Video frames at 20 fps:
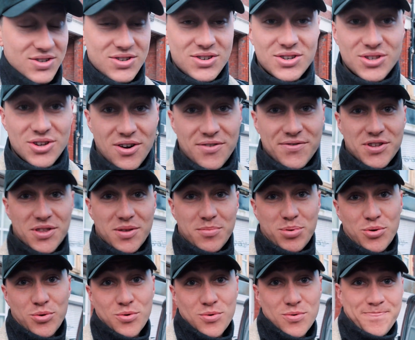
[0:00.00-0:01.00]
Just off to the
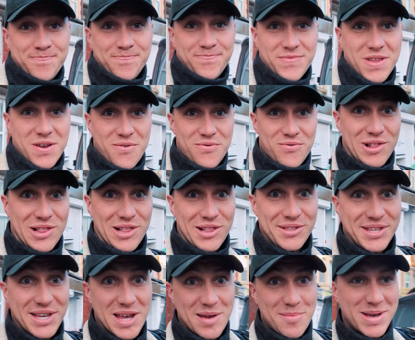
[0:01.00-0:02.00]
pool for a
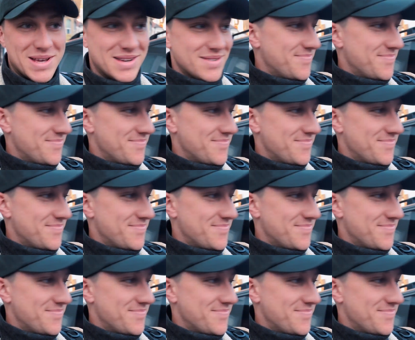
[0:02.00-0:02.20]
little dip.